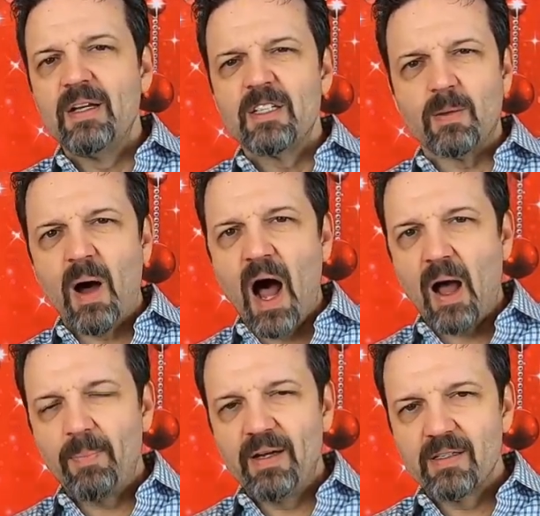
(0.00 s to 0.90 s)
some
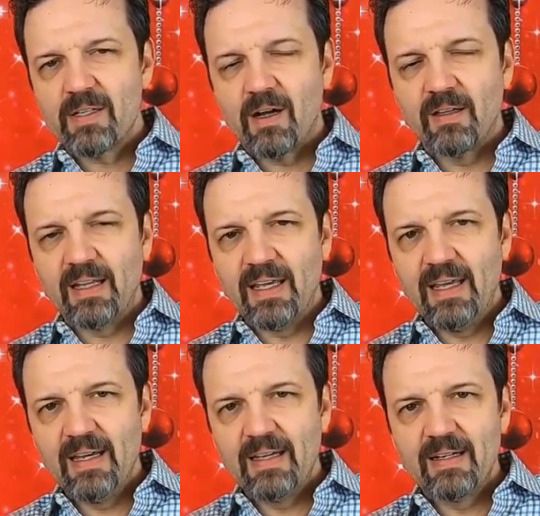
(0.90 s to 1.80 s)
hoppiness on the
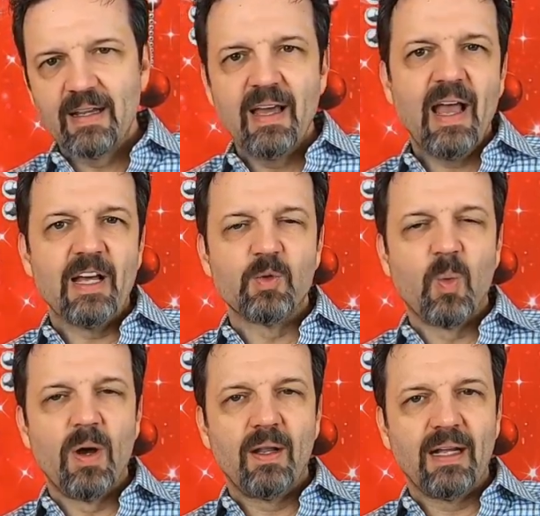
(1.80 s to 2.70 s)
end, as
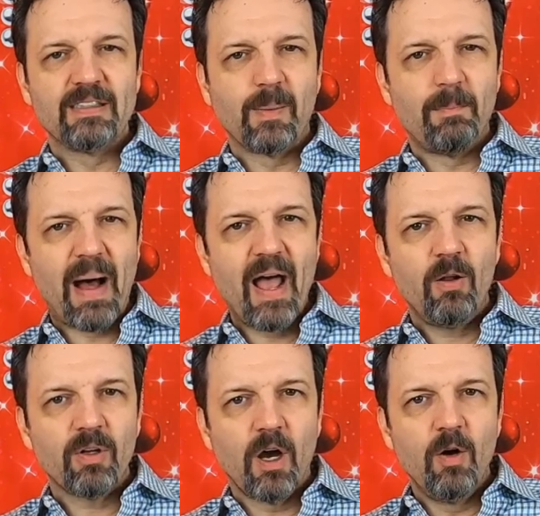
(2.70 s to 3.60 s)
well as a
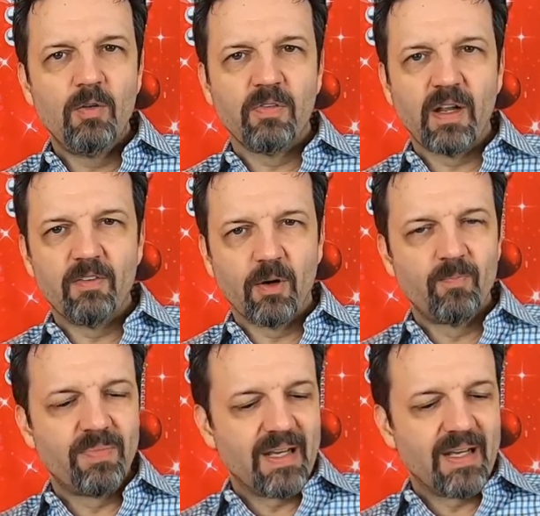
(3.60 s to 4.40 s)
mild oat flavor.